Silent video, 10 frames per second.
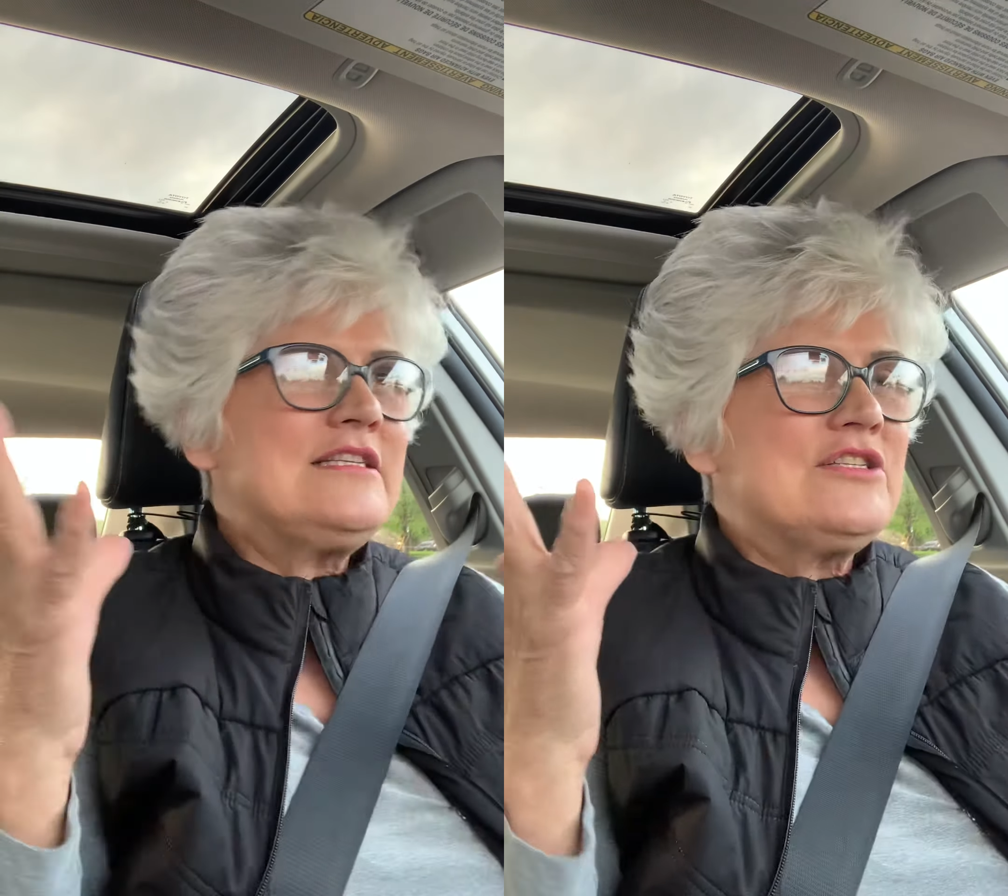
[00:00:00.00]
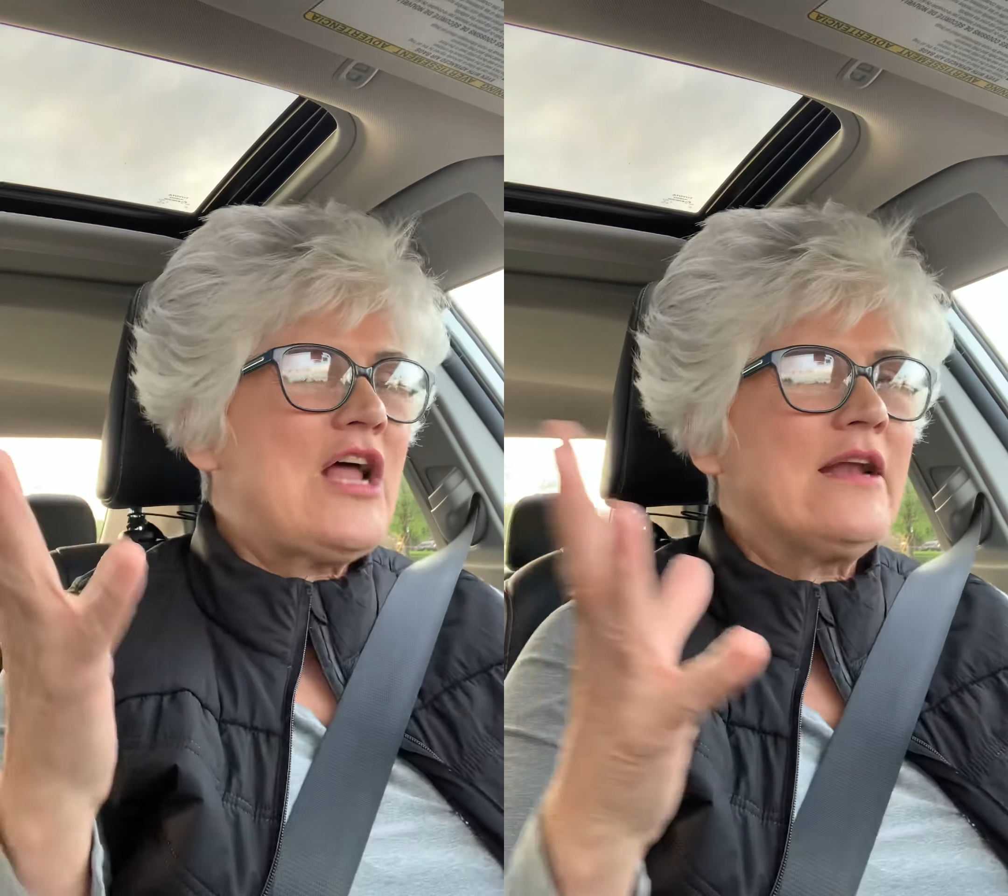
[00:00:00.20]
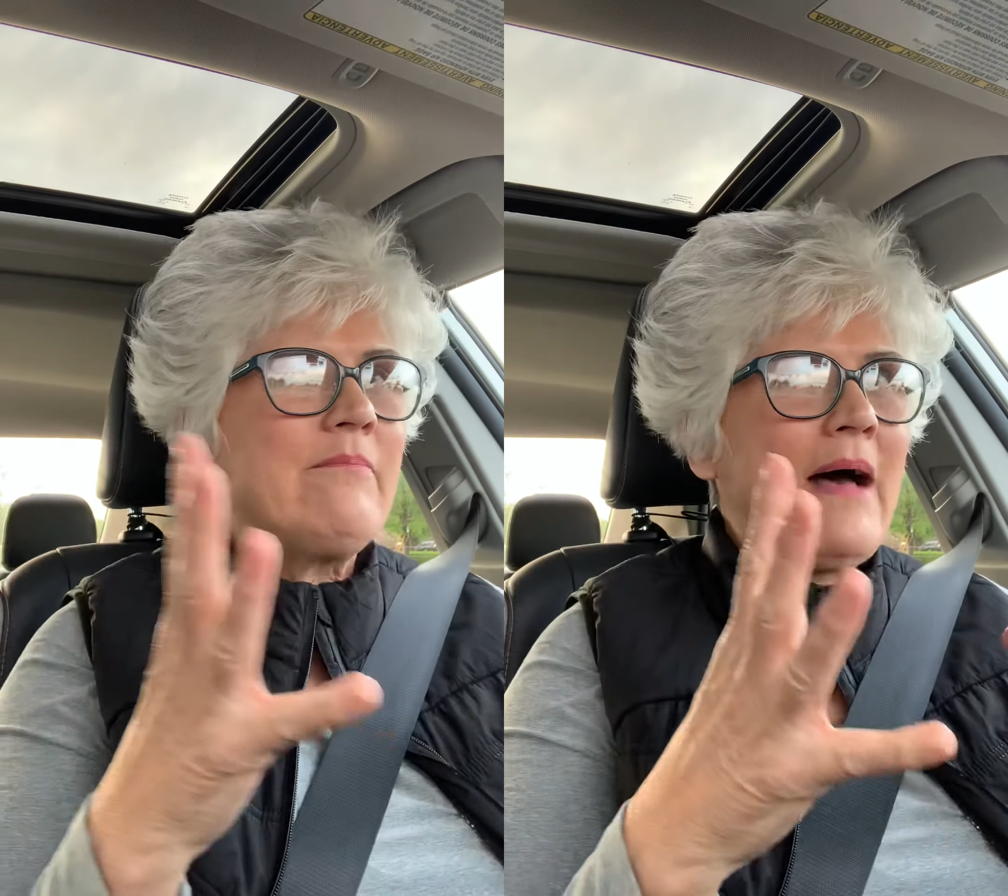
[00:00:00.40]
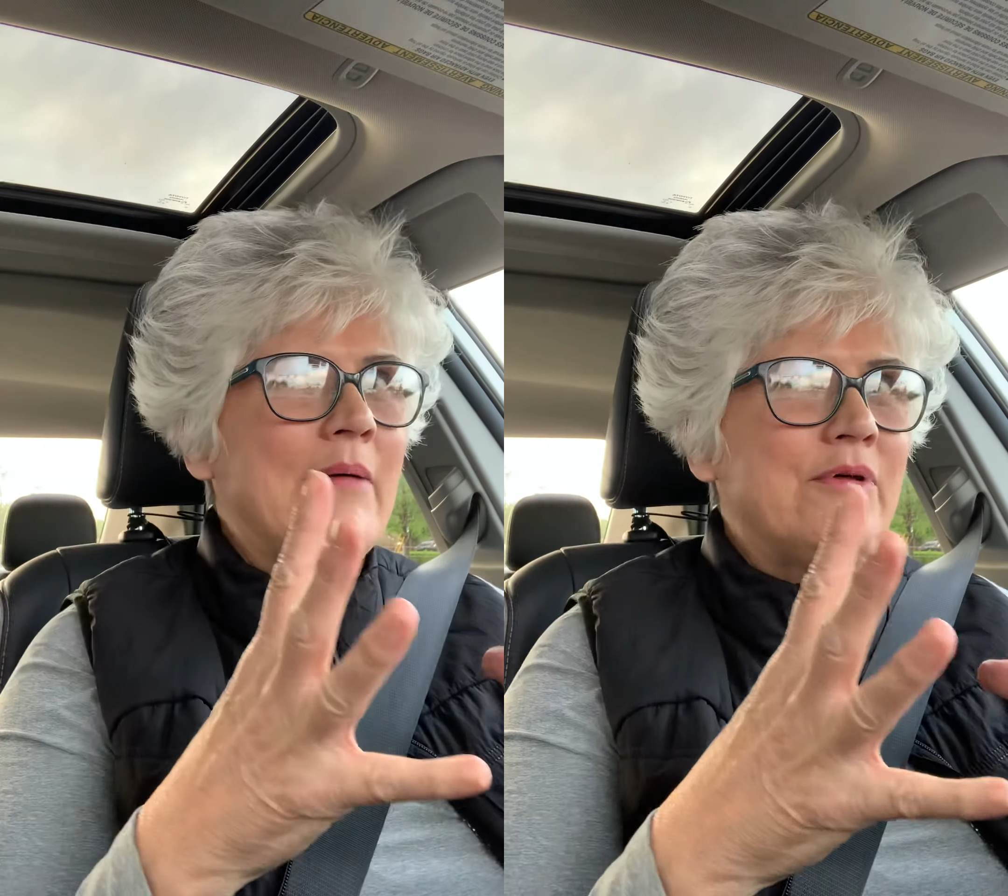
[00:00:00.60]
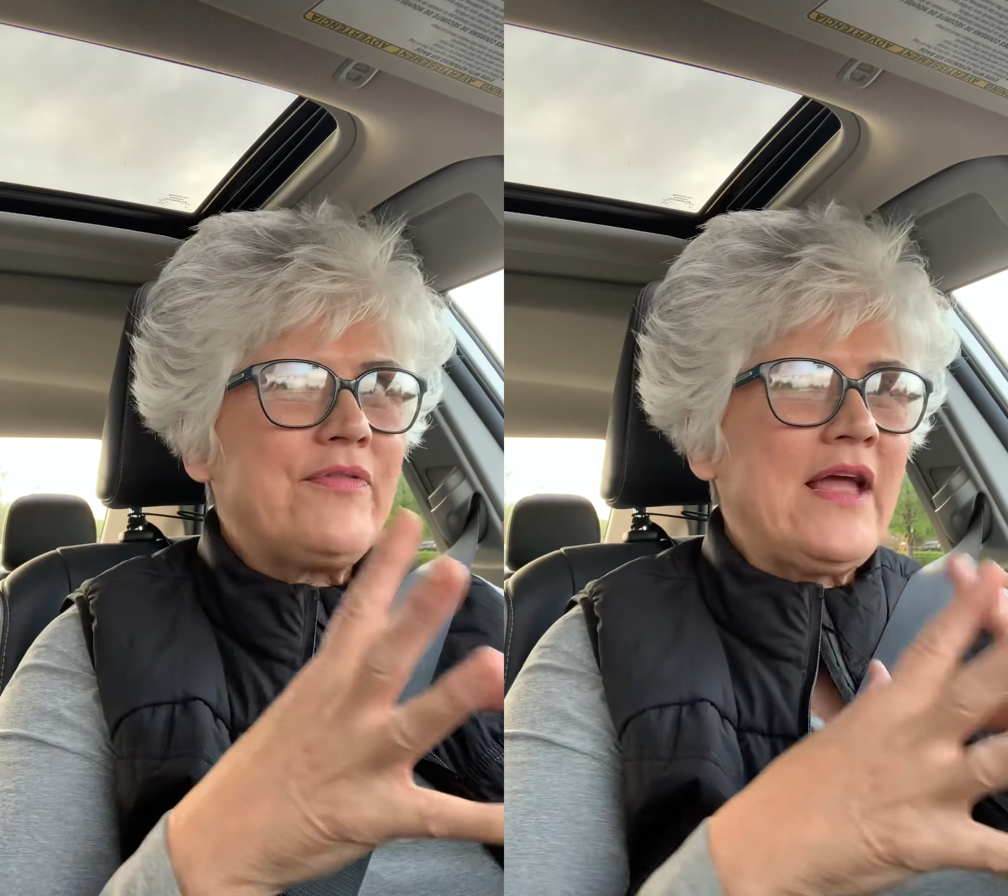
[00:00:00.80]
is not a
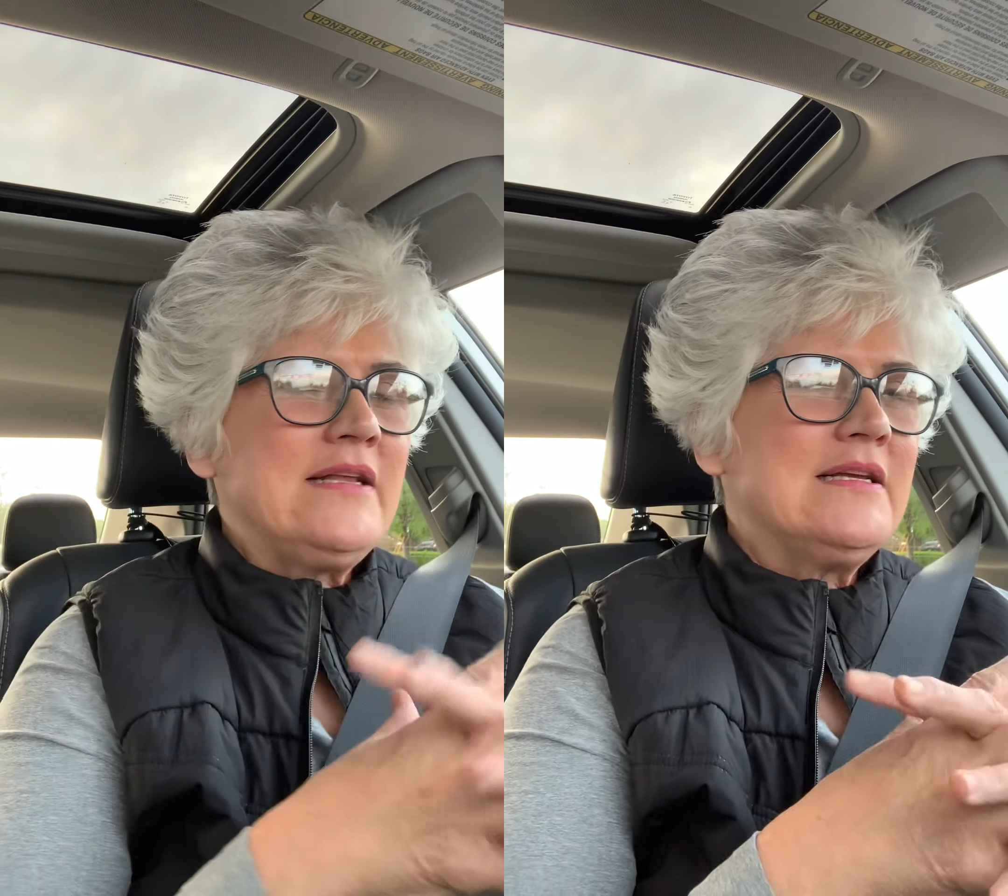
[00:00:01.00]
Bible thing.